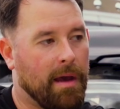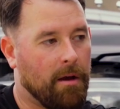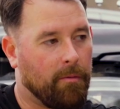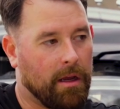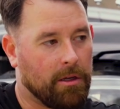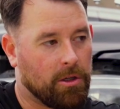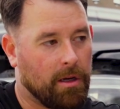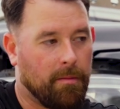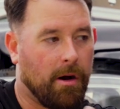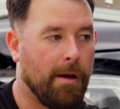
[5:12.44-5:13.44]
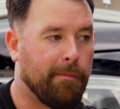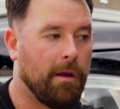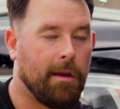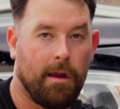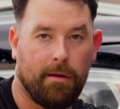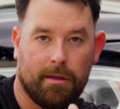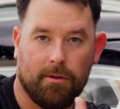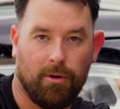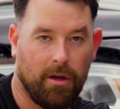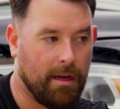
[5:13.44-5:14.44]
pound winch, in my opinion, is
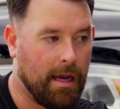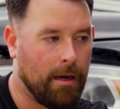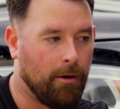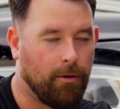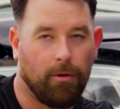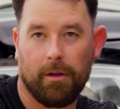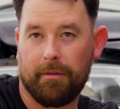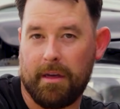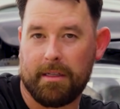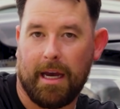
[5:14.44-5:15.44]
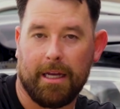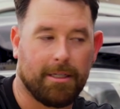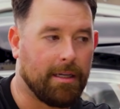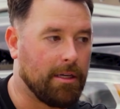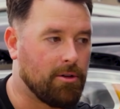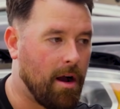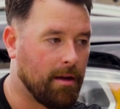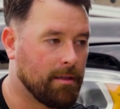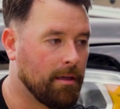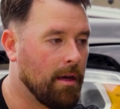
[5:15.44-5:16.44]
all you need on all of these HD
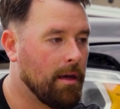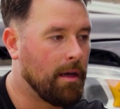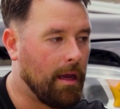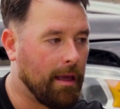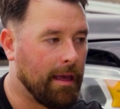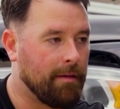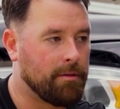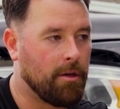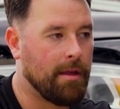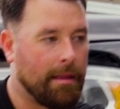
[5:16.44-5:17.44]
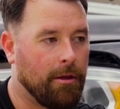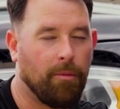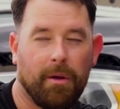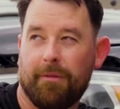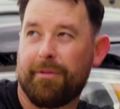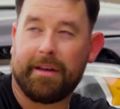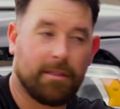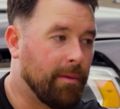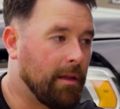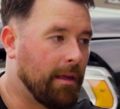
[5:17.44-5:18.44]
trucks. It gives you that little bit of
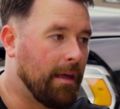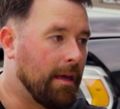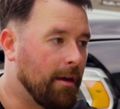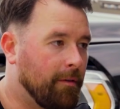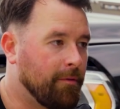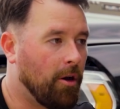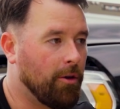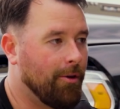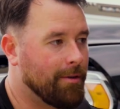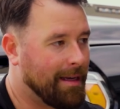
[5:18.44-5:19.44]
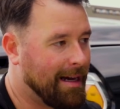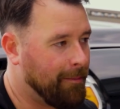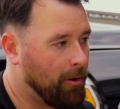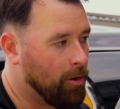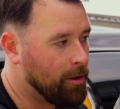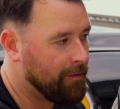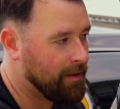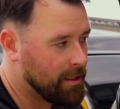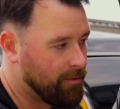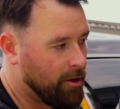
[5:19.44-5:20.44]
flexibility of not using up all of
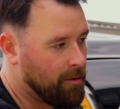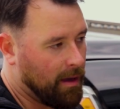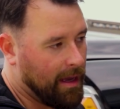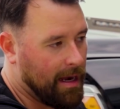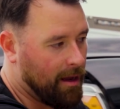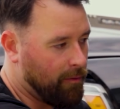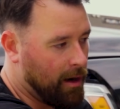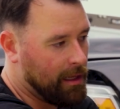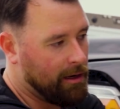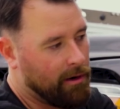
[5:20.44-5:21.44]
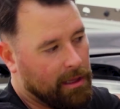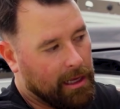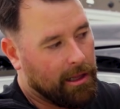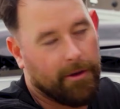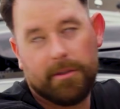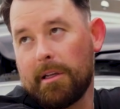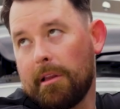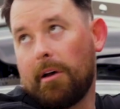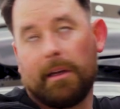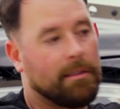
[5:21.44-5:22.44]
this room and getting really, really close to
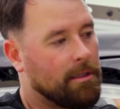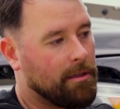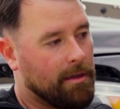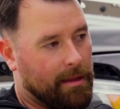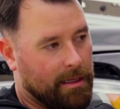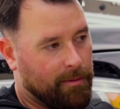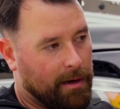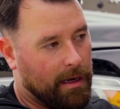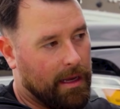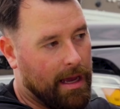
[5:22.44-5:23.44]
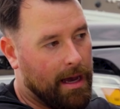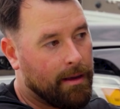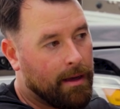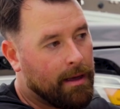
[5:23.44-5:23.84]
lines, just like this one in here.